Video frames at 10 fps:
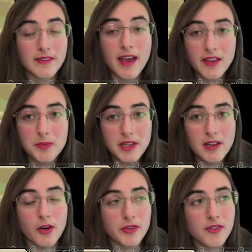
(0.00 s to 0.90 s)
has been
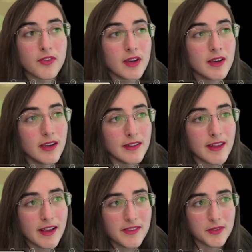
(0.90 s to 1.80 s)
lost in
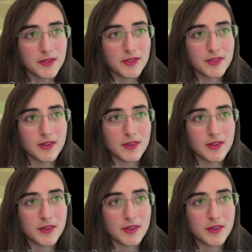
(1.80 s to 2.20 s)
extant